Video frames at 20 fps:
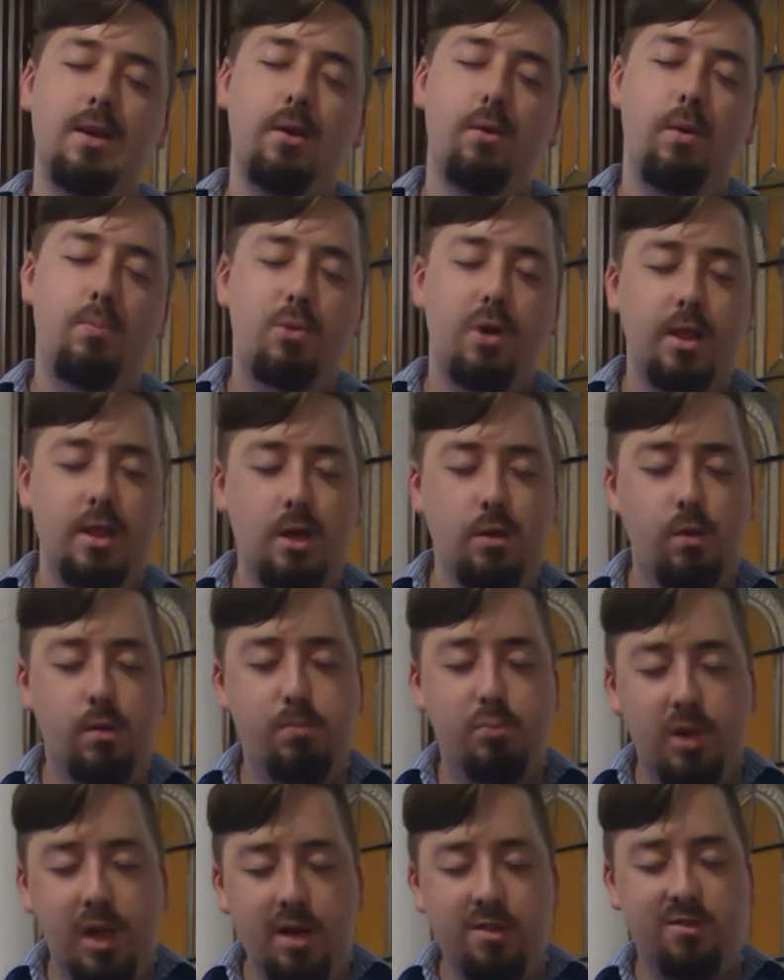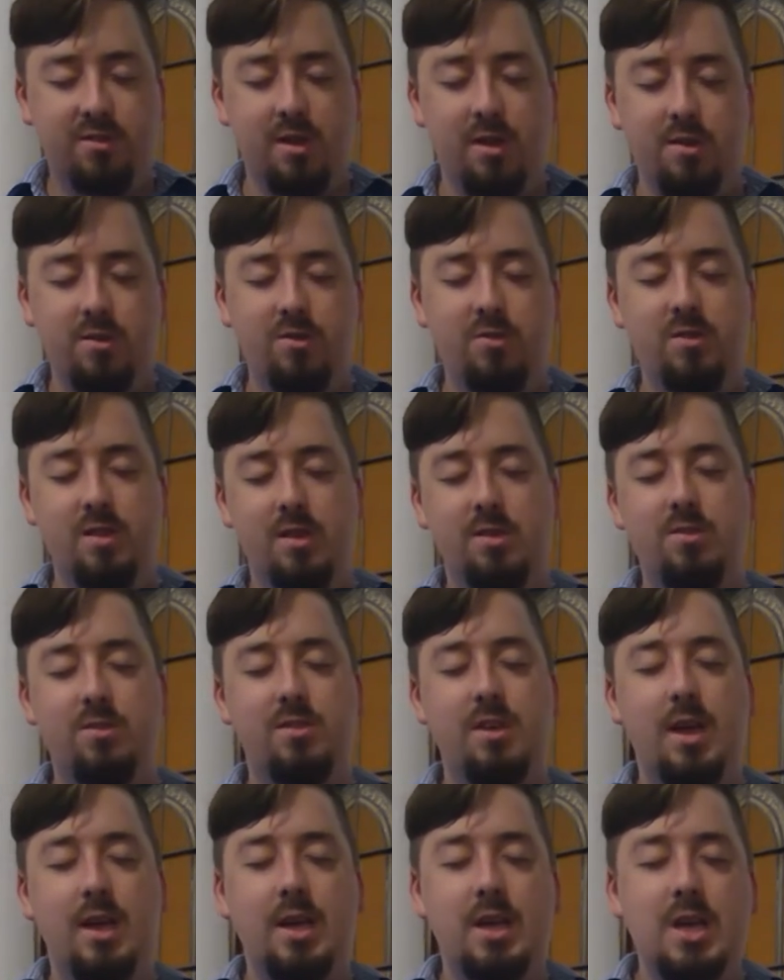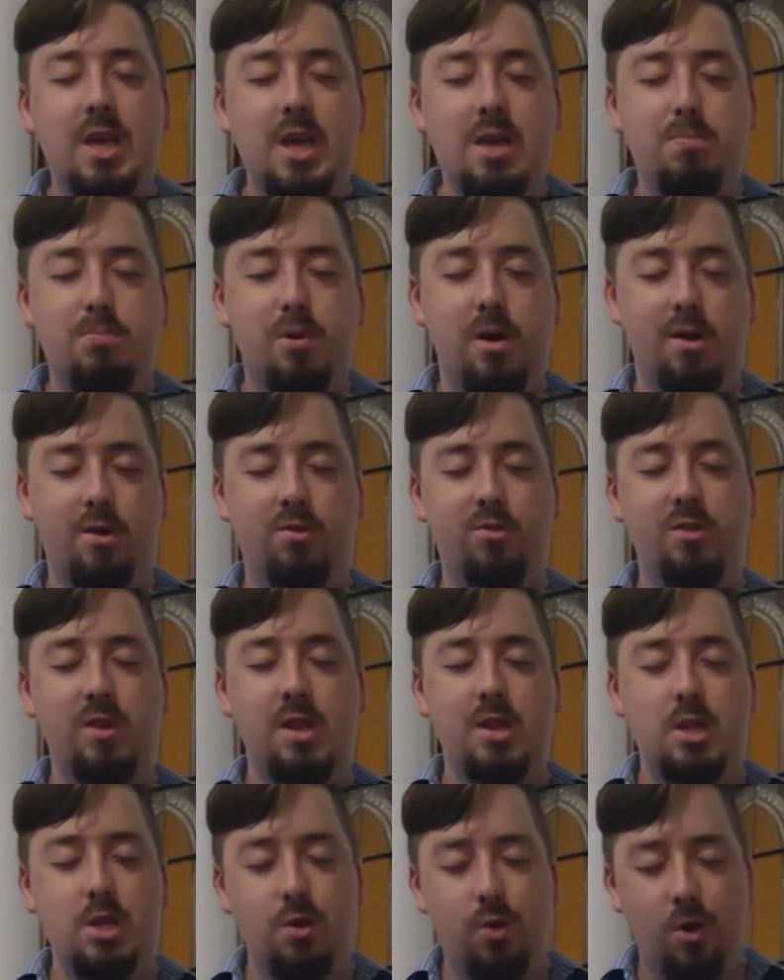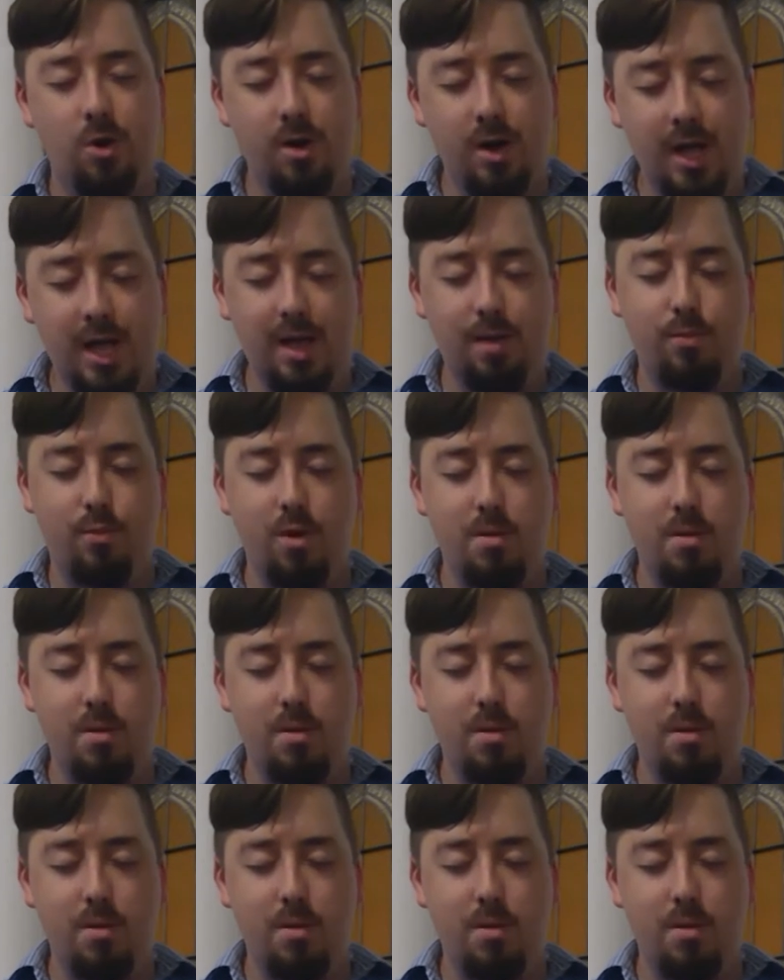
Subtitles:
We pray that you would bless us this day. Keep us in your name.